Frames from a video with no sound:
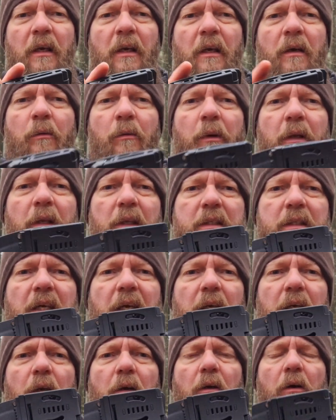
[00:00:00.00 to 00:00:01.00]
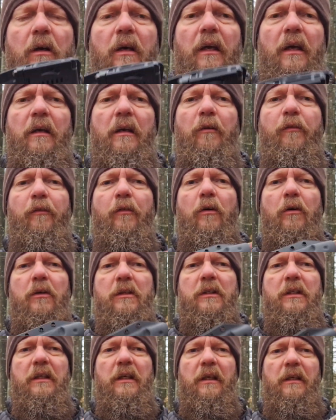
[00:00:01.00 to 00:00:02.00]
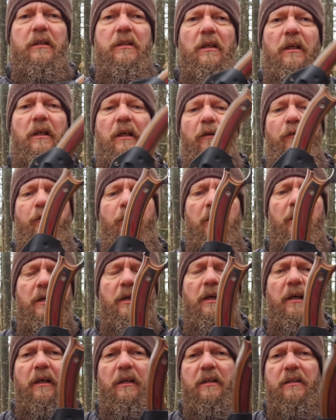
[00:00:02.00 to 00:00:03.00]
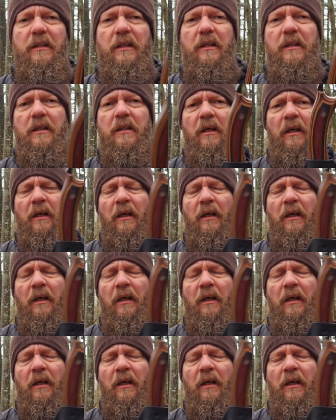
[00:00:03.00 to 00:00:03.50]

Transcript: with a tag lock, and of course he shall have a Kydex sheet.